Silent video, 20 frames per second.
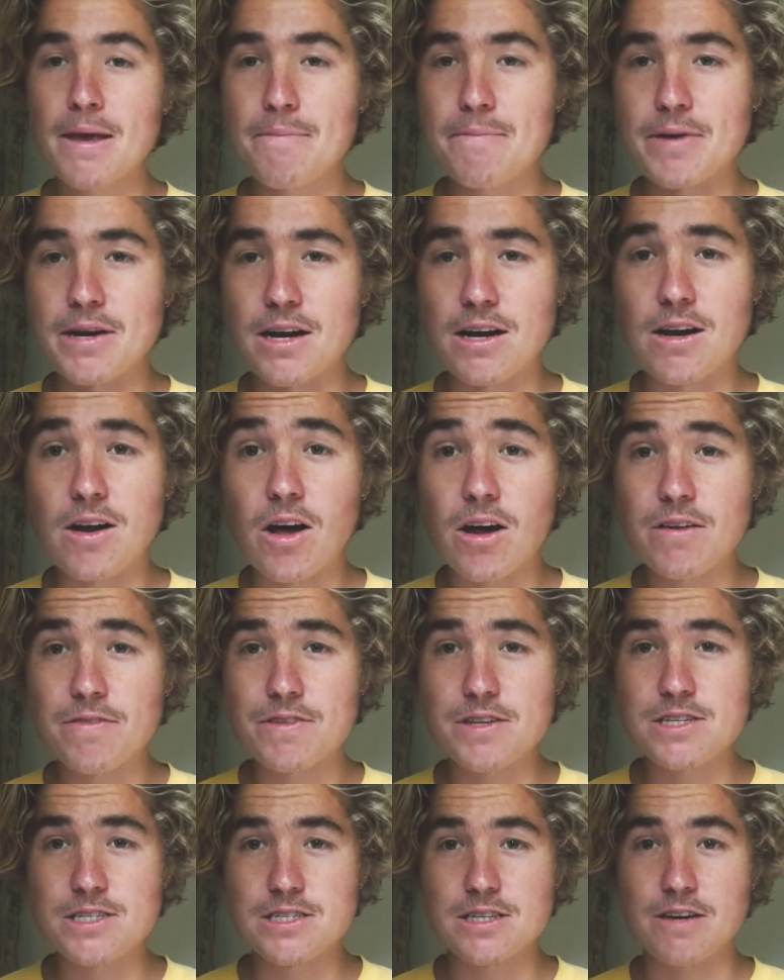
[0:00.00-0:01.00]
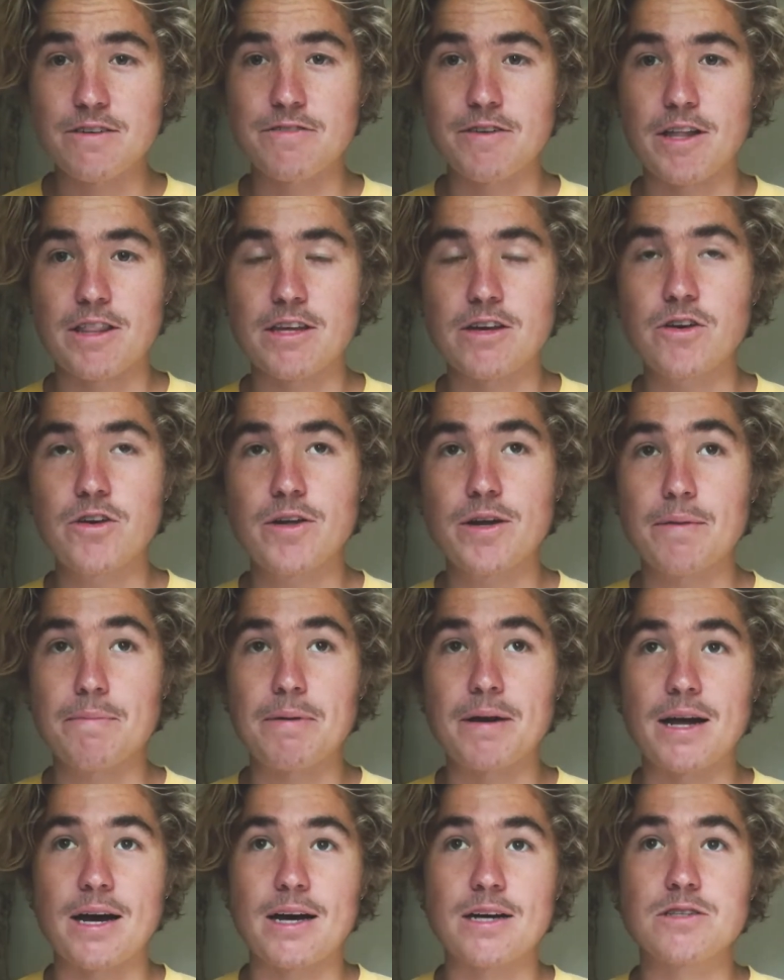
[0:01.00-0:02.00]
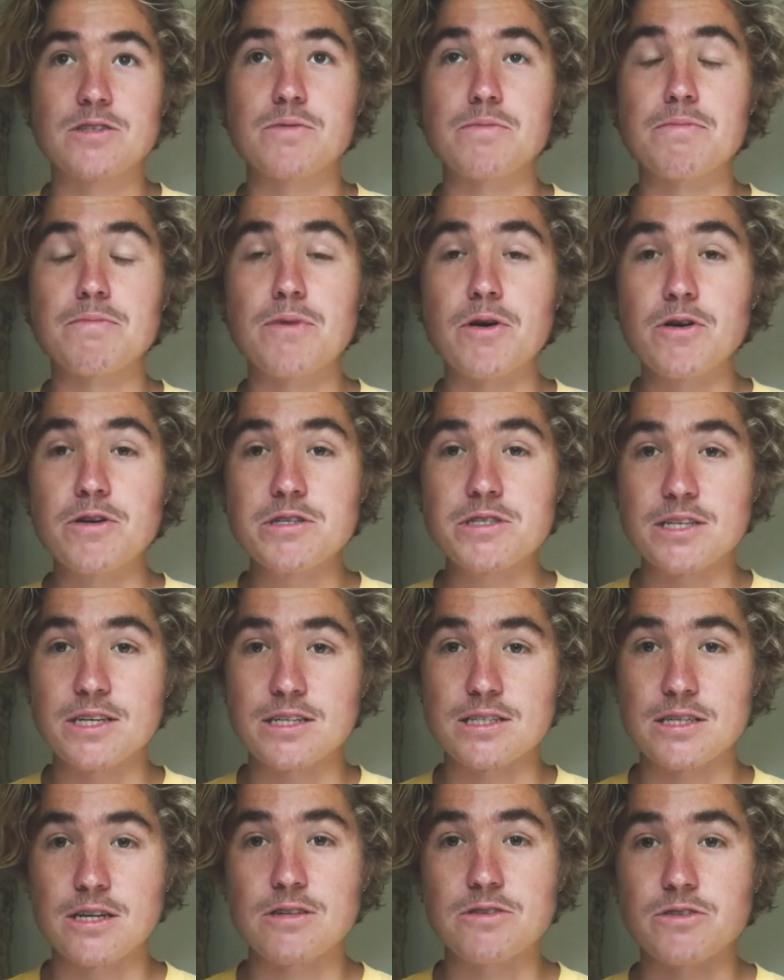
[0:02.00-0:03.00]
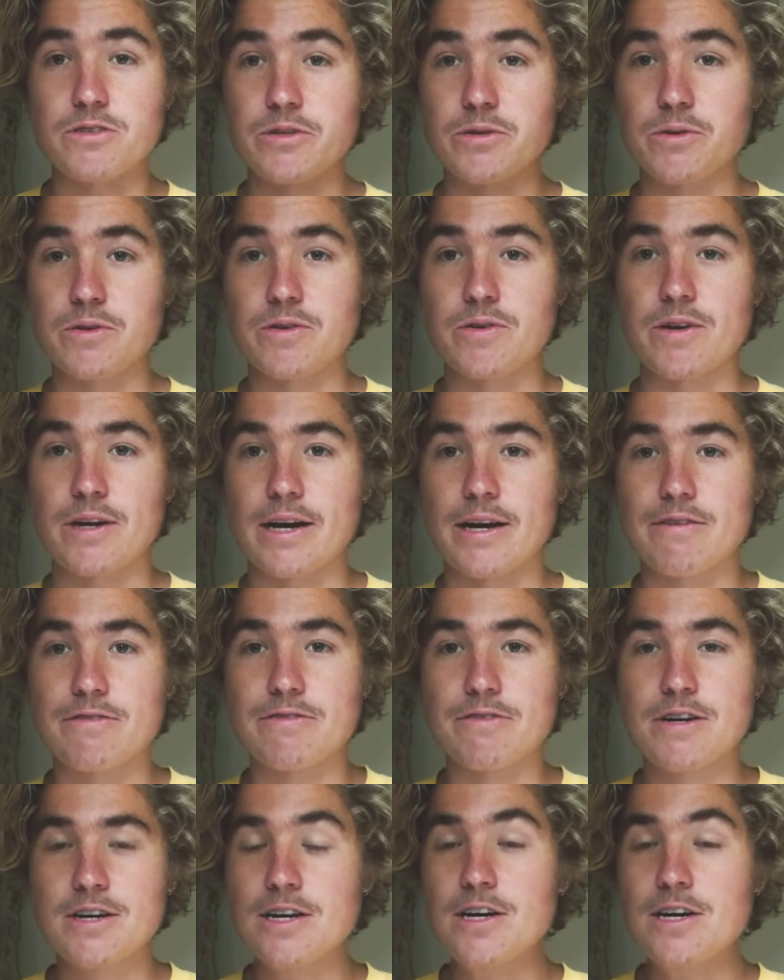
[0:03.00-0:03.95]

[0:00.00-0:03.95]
But a lot of this stuff, I think you can apply to most things that you do in your life.